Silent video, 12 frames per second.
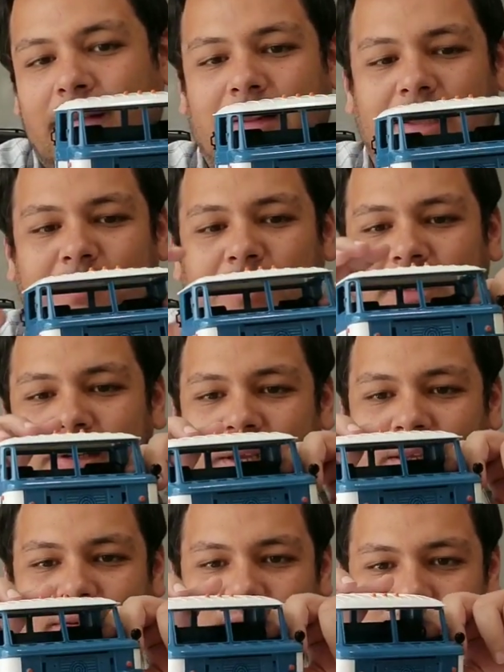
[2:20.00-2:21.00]
That's pretty
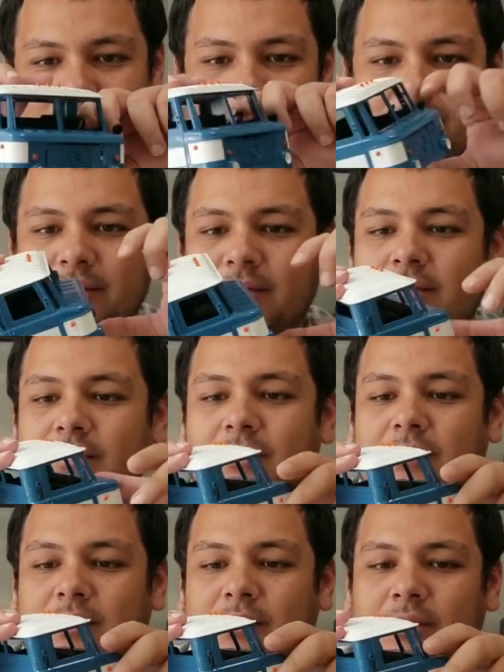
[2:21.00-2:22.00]
neat.
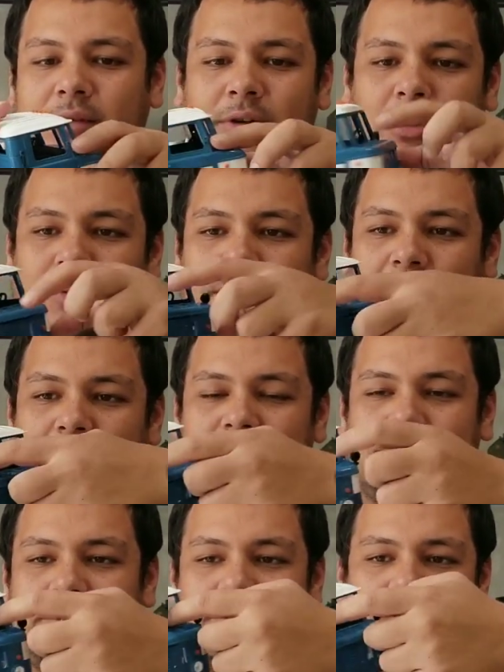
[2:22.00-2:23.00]
No
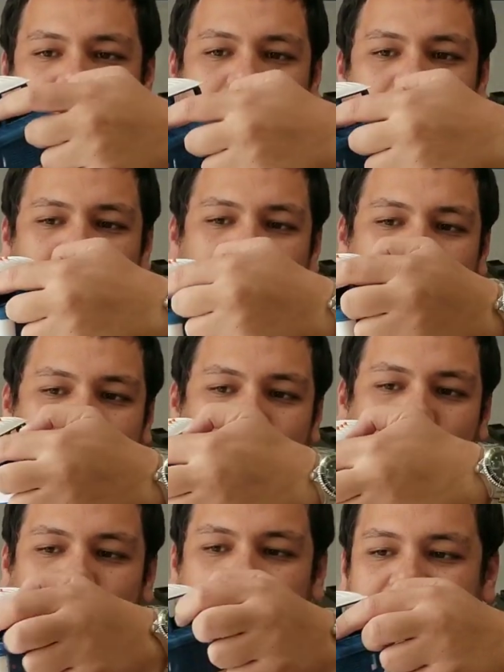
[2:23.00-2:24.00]
windows as usual, I'm gonna have to
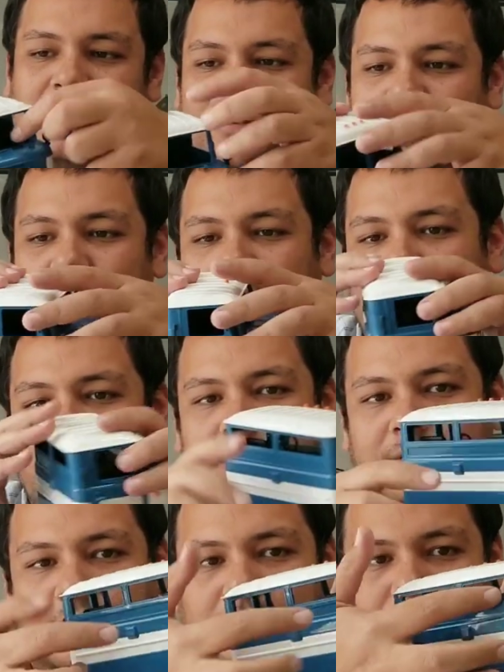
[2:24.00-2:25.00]
make myself some of
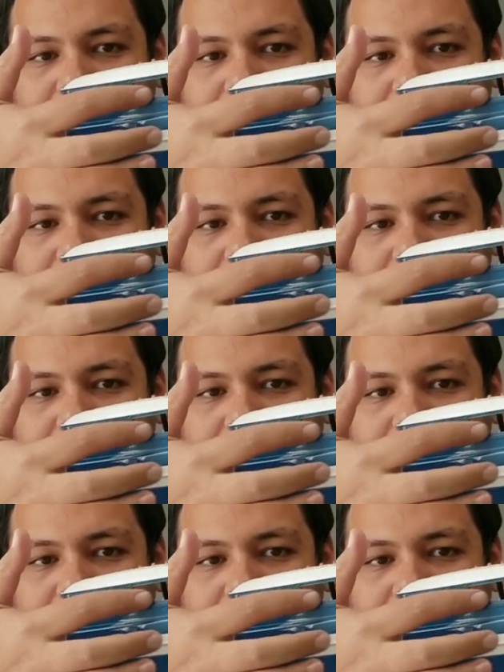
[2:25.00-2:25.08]
those.